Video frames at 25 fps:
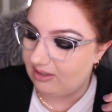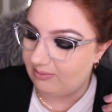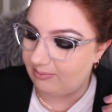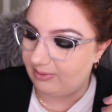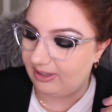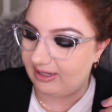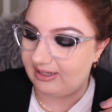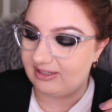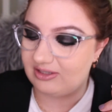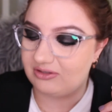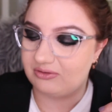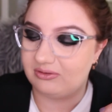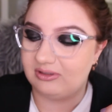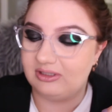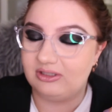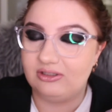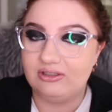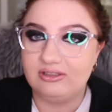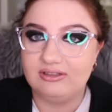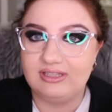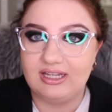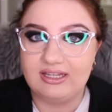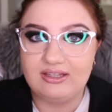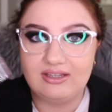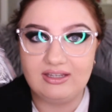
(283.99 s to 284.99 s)
But it's really
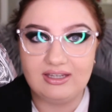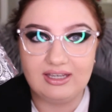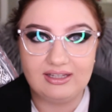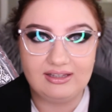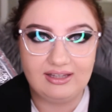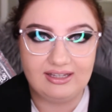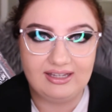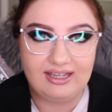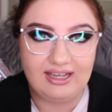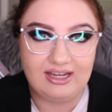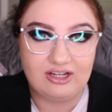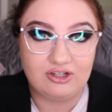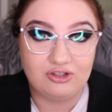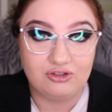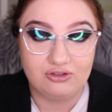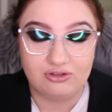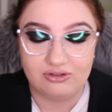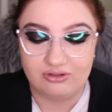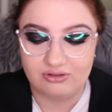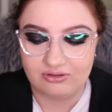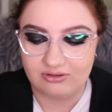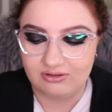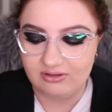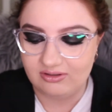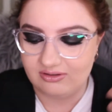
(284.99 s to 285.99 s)
good that you get like
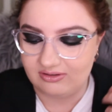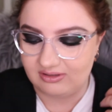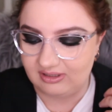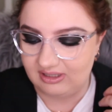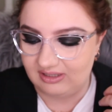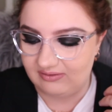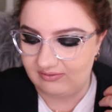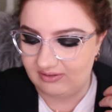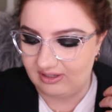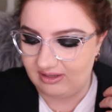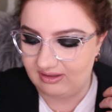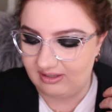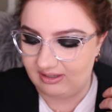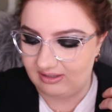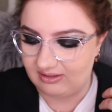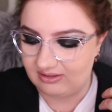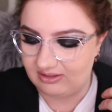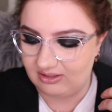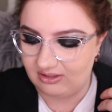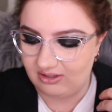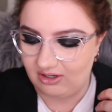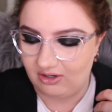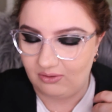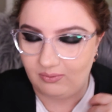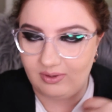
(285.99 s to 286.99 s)
extra screws and everything
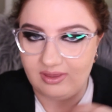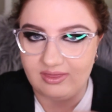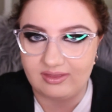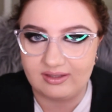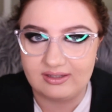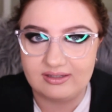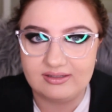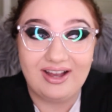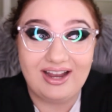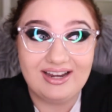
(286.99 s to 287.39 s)
to go with it.